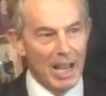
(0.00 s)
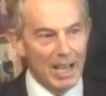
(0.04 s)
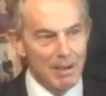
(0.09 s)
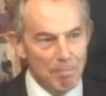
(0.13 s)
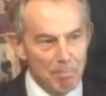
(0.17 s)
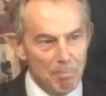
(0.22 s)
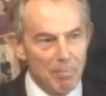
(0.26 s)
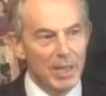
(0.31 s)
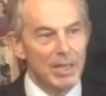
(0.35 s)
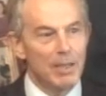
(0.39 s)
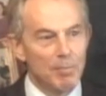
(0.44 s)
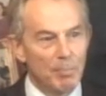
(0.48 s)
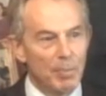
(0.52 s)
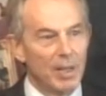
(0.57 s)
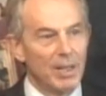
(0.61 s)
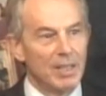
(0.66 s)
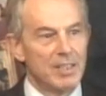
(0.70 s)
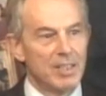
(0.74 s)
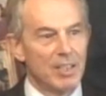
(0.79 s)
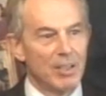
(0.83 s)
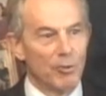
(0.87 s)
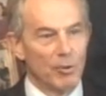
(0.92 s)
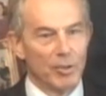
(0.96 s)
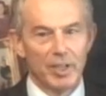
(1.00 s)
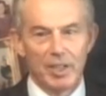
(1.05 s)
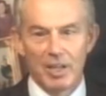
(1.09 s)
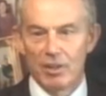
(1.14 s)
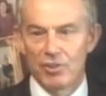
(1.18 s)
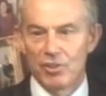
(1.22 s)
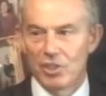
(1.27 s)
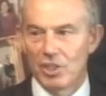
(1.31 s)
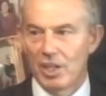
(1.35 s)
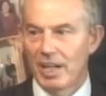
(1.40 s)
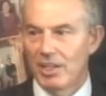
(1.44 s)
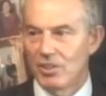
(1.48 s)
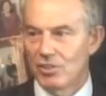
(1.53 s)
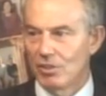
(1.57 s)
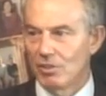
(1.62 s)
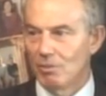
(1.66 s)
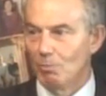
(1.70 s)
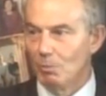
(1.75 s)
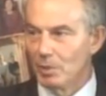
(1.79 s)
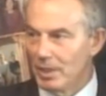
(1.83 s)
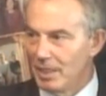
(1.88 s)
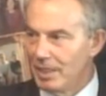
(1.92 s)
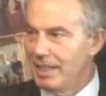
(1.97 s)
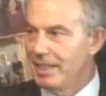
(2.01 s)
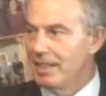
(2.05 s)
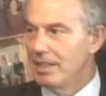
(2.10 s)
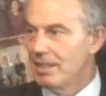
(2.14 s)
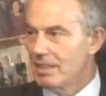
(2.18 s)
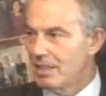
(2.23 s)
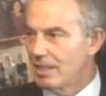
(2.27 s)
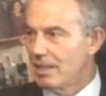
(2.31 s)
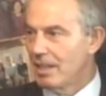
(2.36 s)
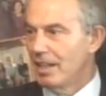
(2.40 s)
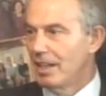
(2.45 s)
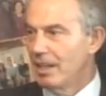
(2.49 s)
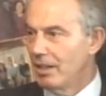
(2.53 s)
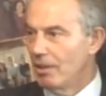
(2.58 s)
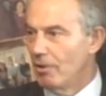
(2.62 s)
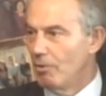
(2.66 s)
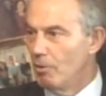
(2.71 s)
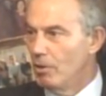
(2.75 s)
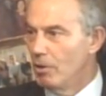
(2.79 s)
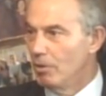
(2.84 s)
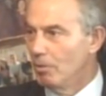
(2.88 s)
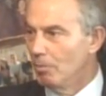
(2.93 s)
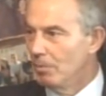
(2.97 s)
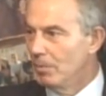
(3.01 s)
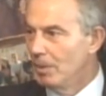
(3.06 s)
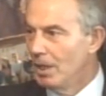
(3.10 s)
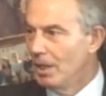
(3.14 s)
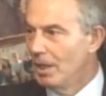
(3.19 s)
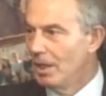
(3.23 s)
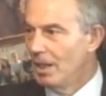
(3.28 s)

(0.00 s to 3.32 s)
a big political negotiation with leaders sitting in a room